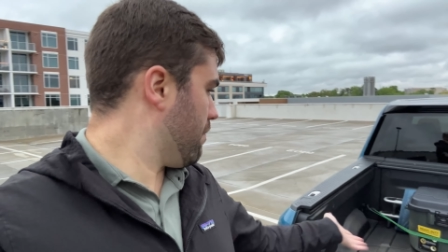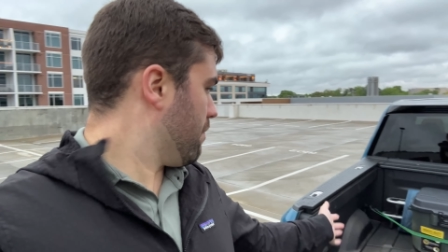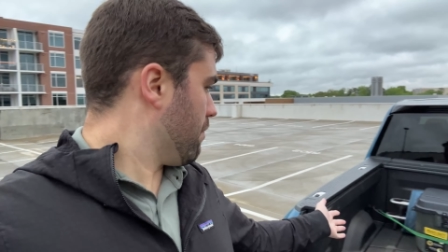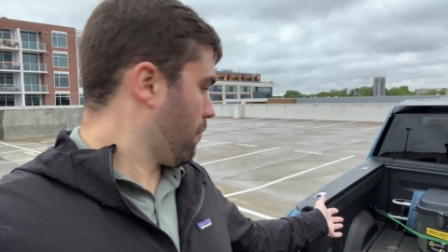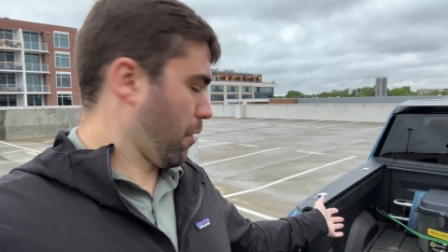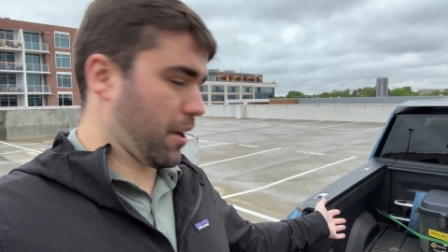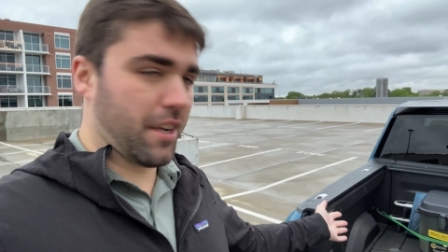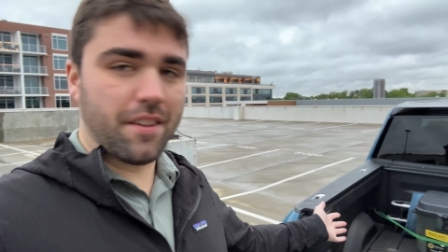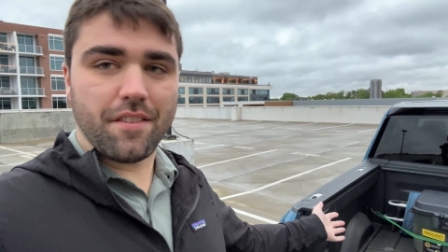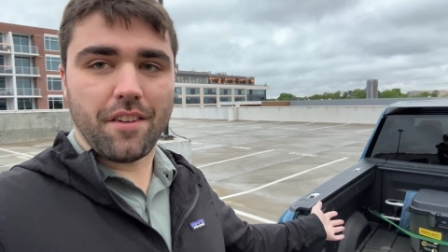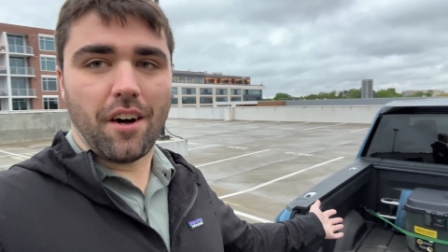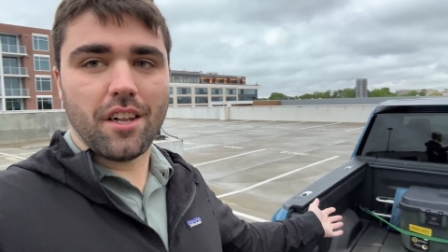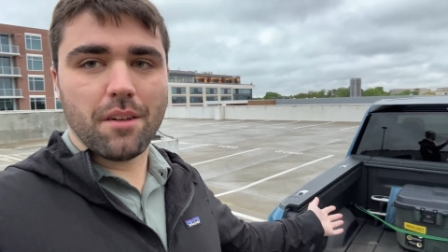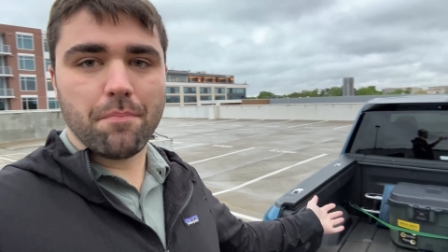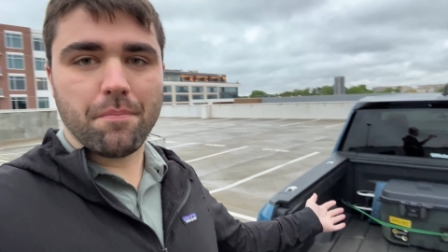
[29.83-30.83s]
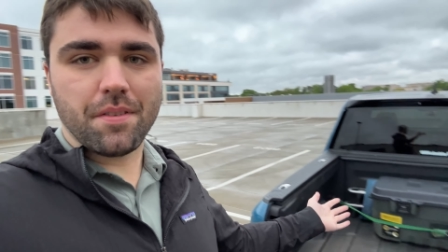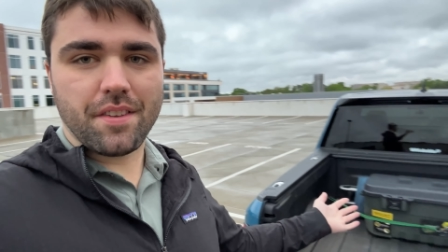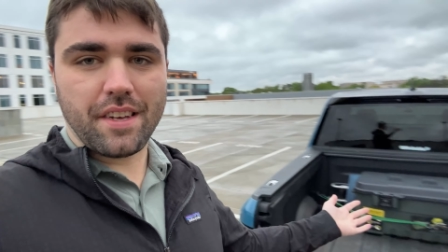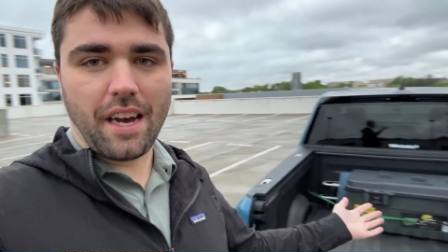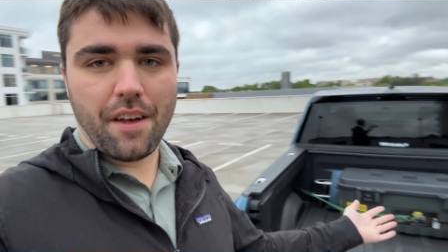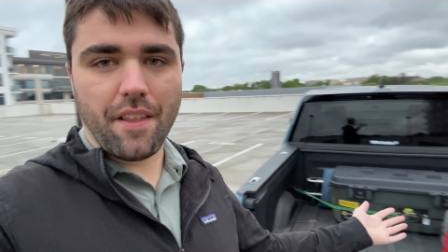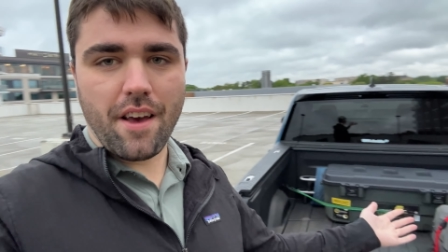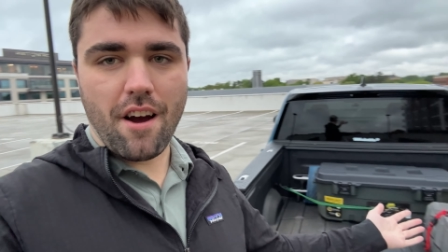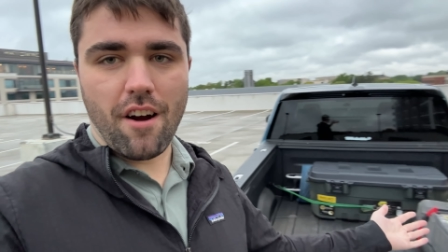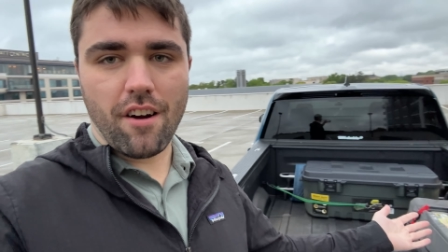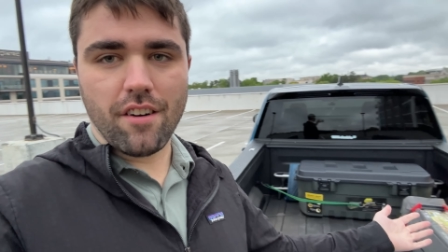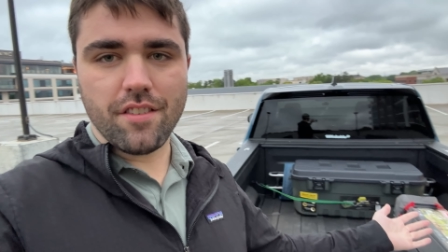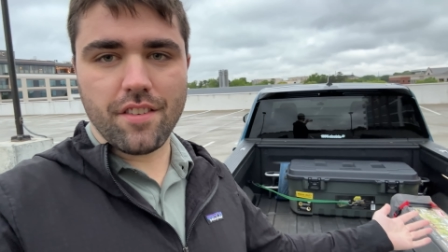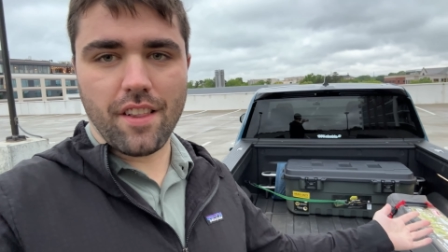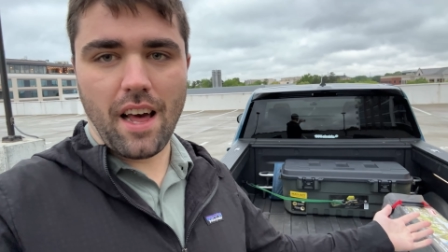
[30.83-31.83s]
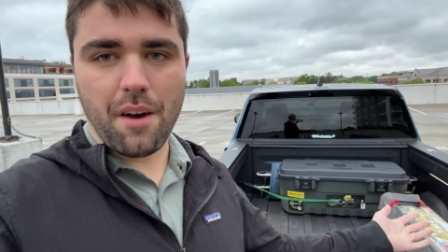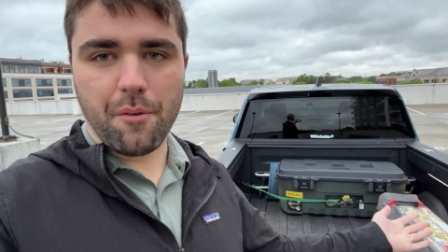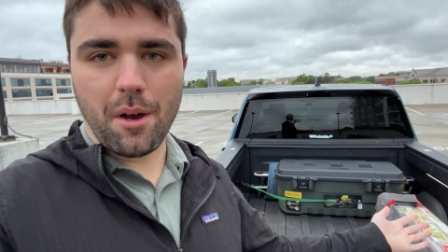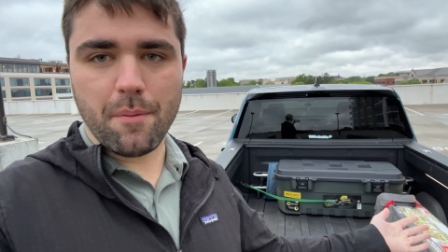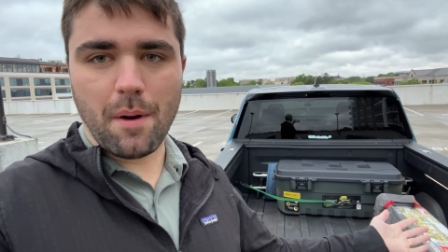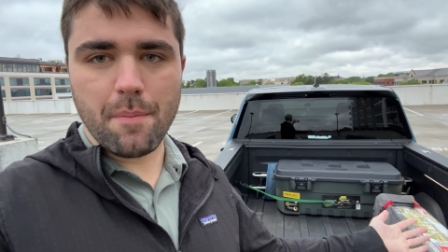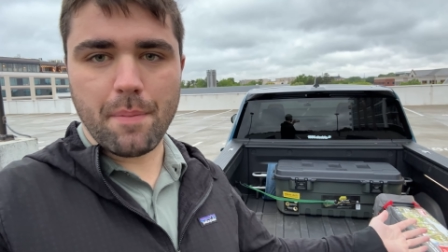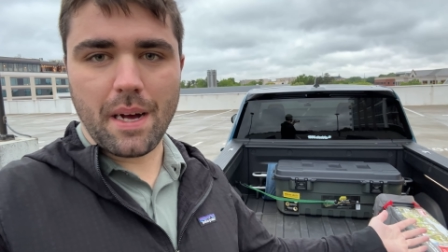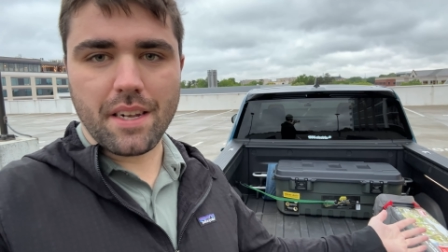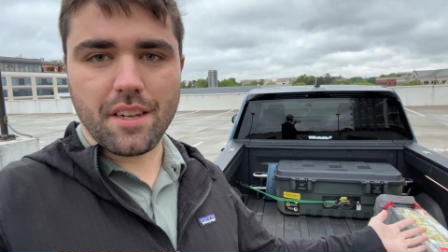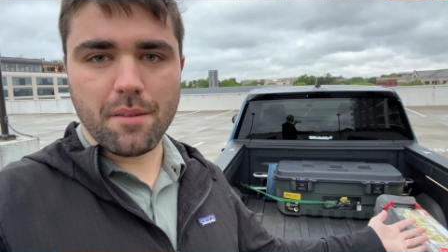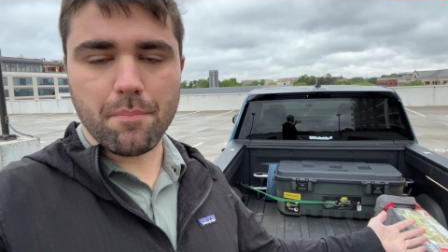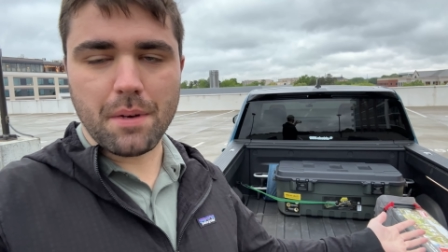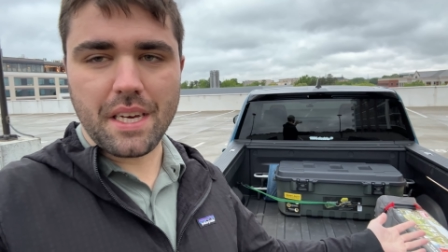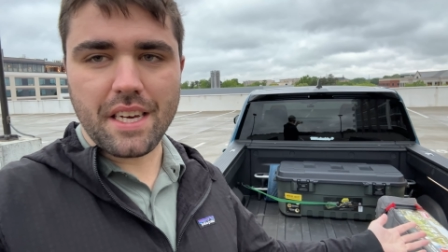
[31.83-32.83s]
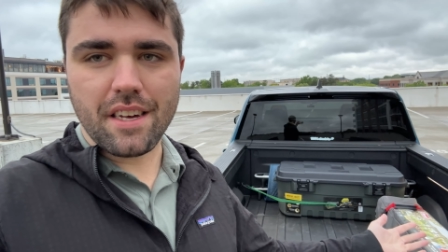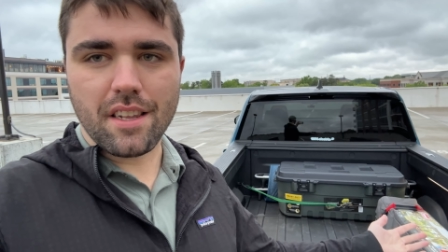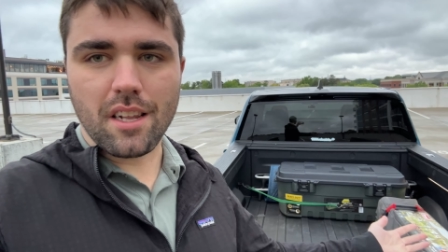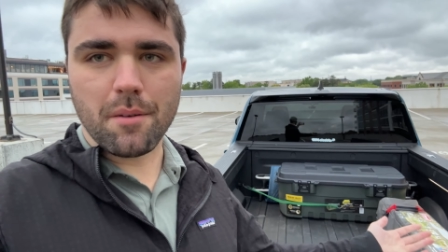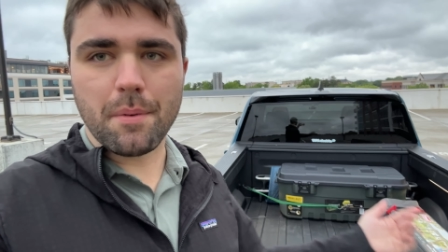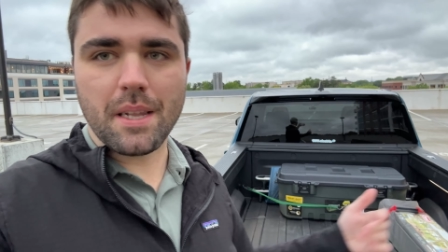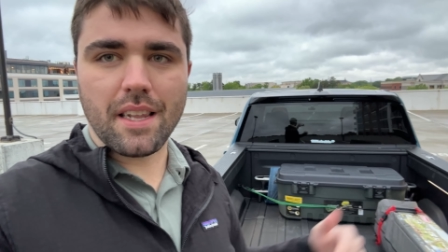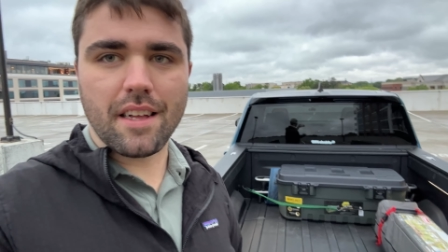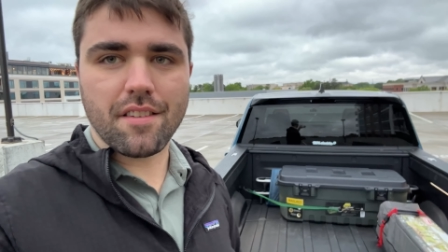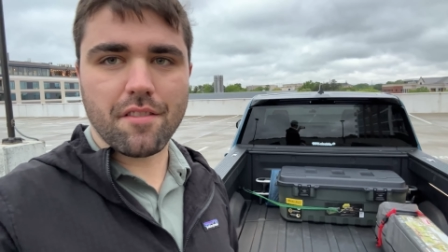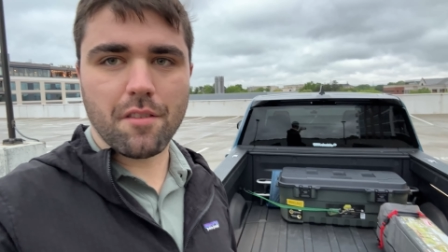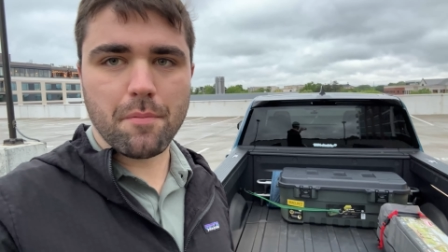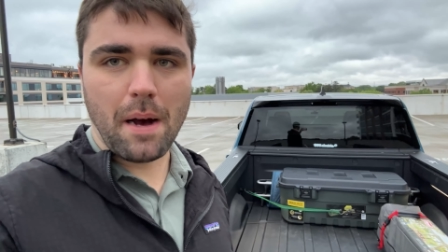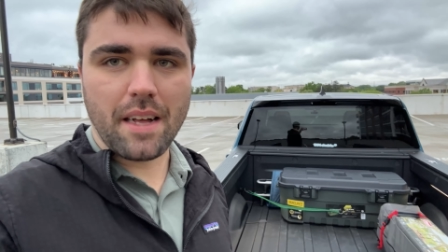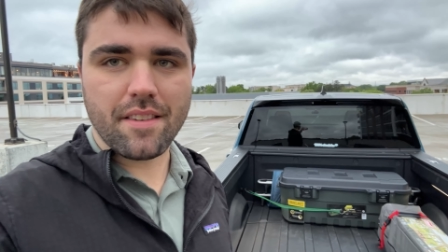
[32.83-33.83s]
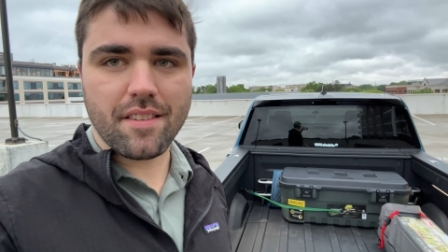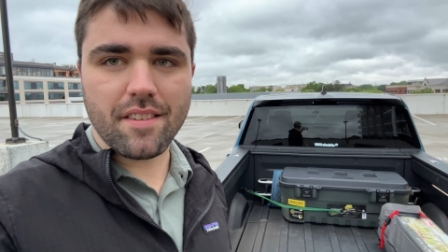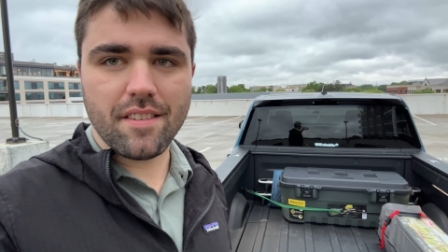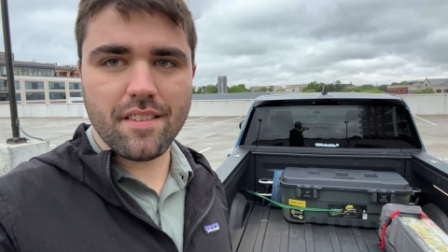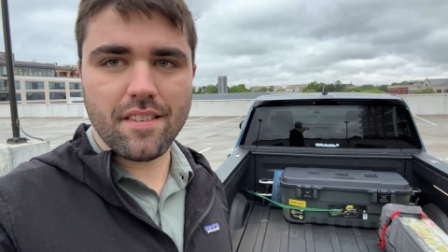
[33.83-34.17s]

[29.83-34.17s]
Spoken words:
We're going to install them, see how they are, so that way my bed can be a little bit less of a mess.